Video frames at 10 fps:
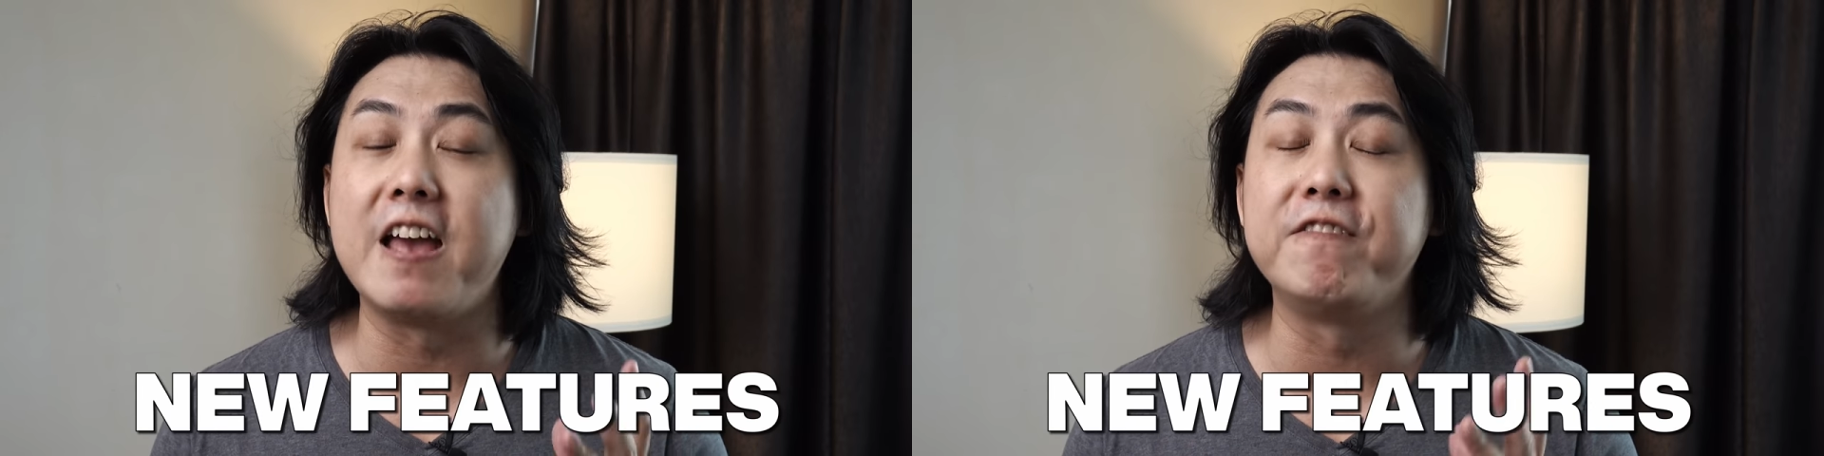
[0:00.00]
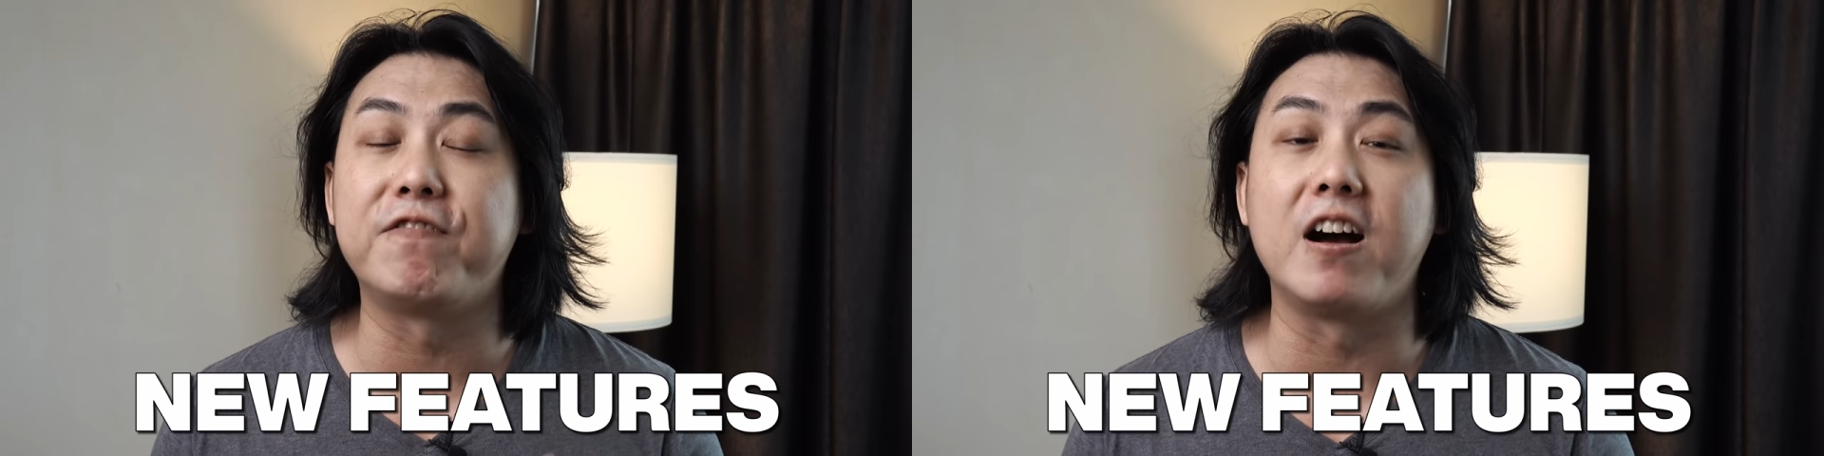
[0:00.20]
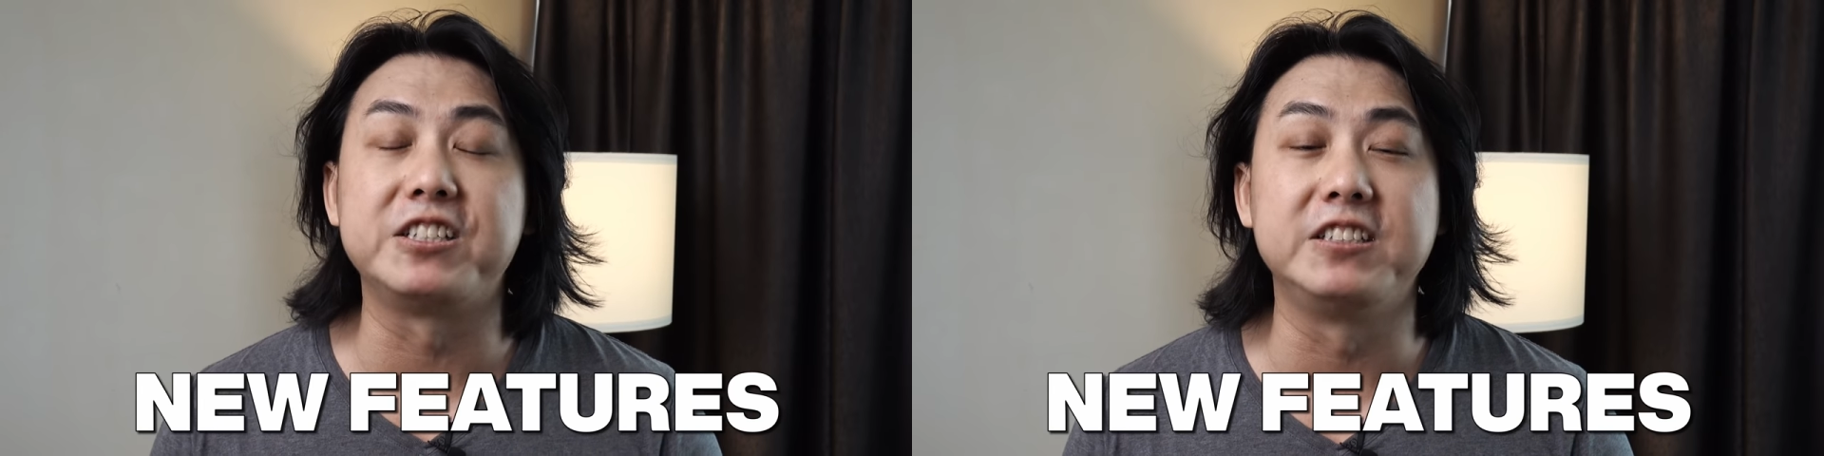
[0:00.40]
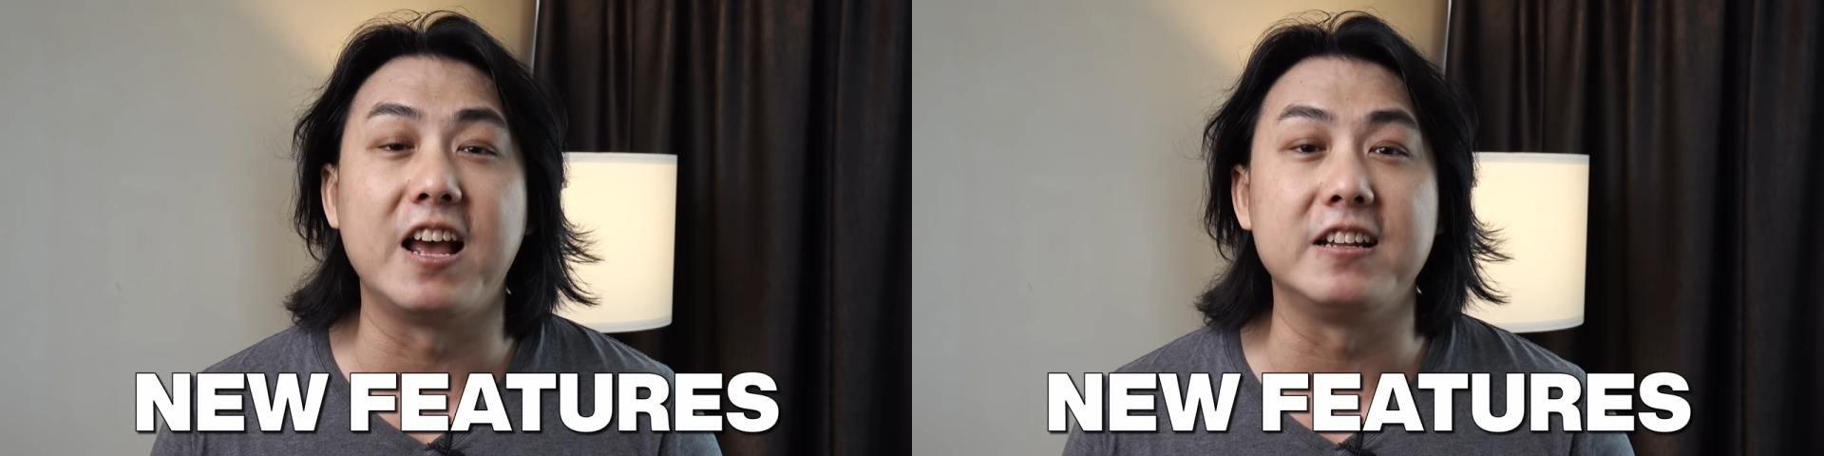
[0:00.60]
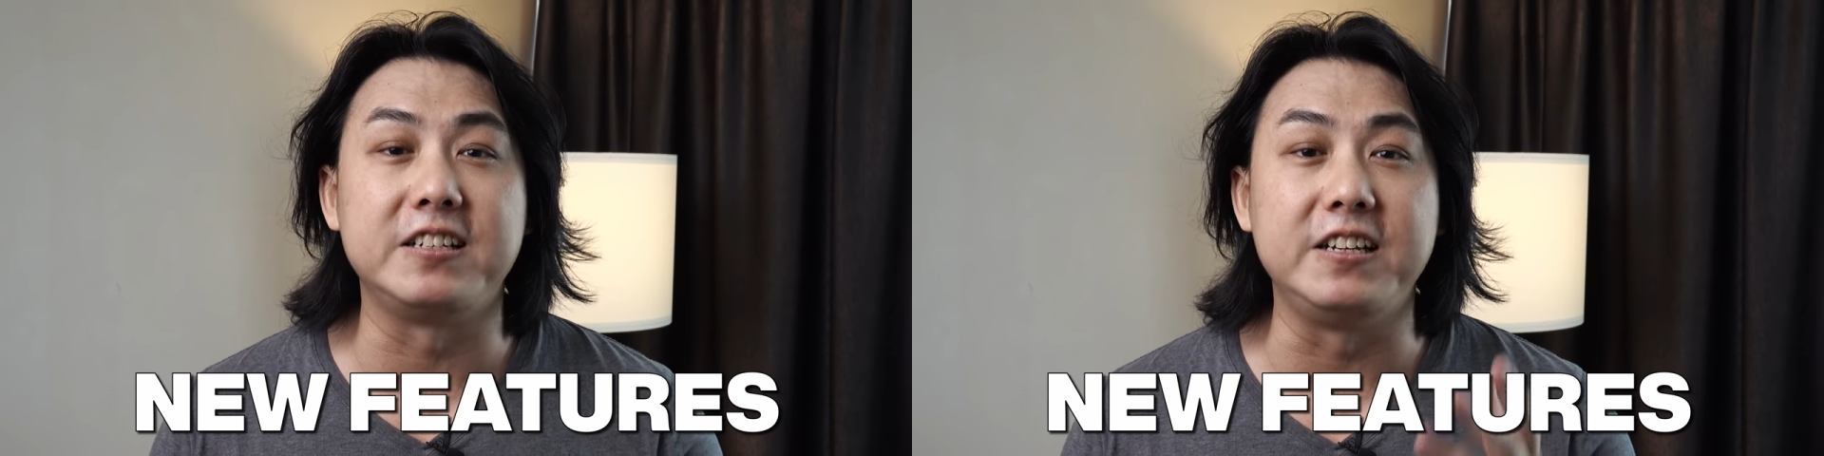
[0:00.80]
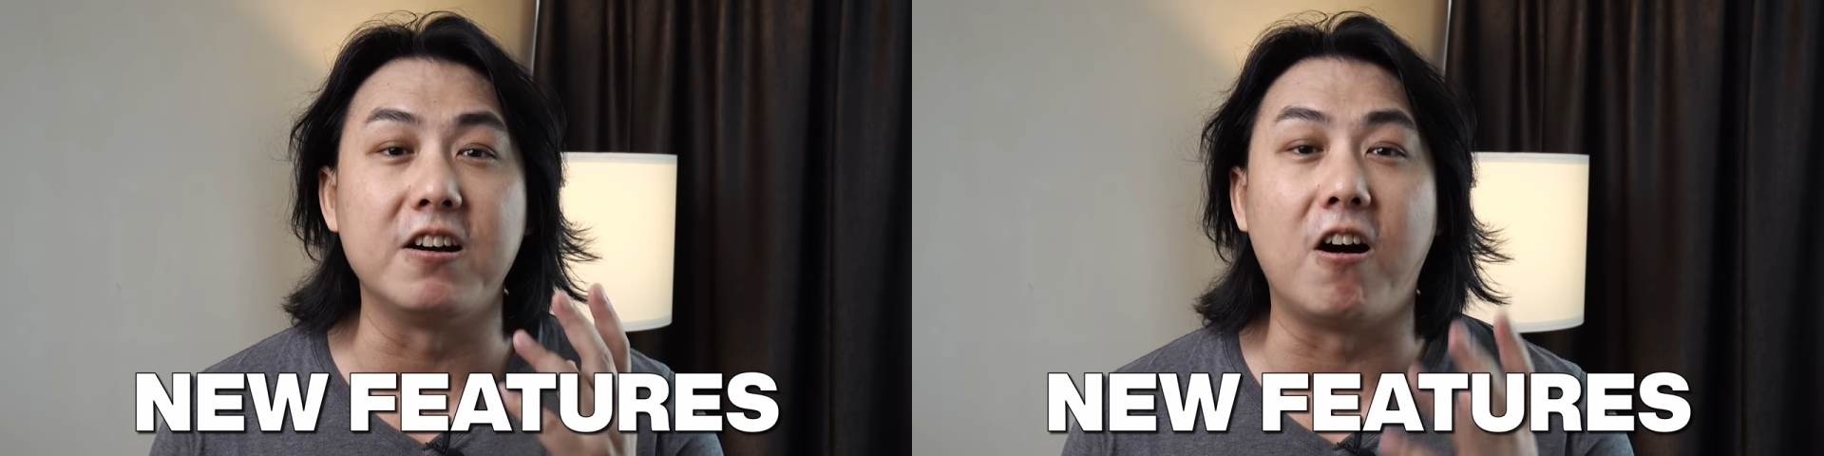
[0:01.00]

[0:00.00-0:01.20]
and functionality